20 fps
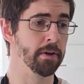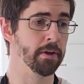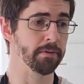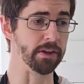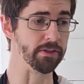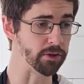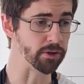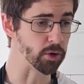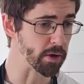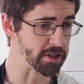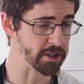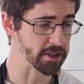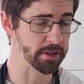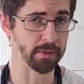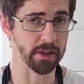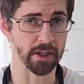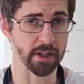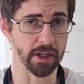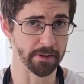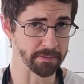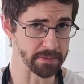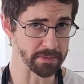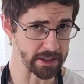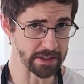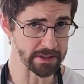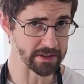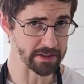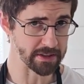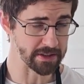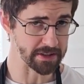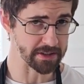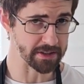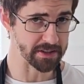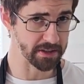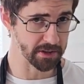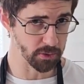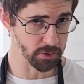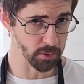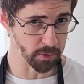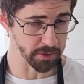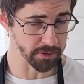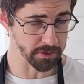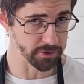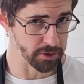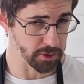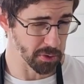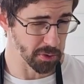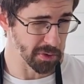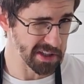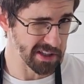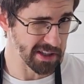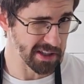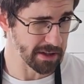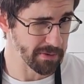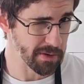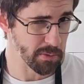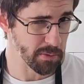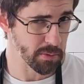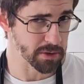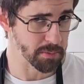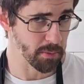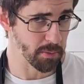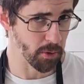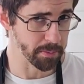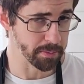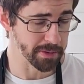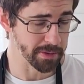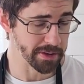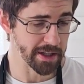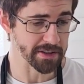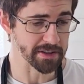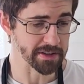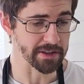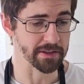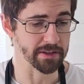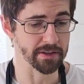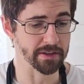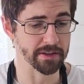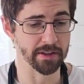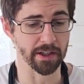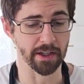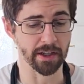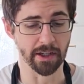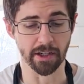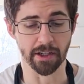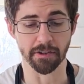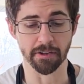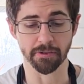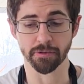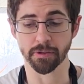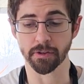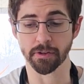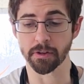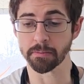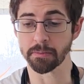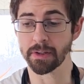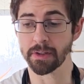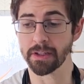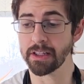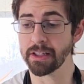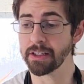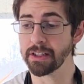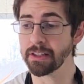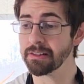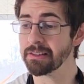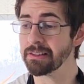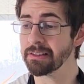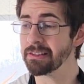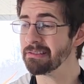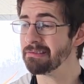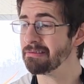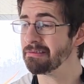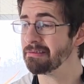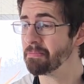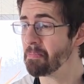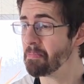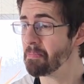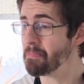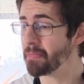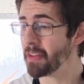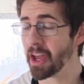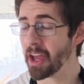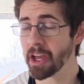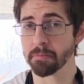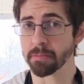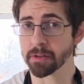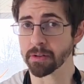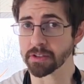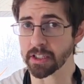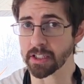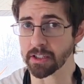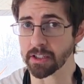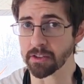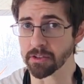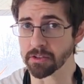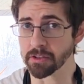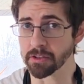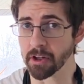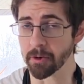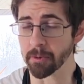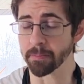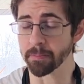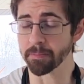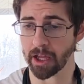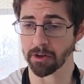Then the question becomes, is this still worth doing if it was more pleasant? For me, not in particular, no.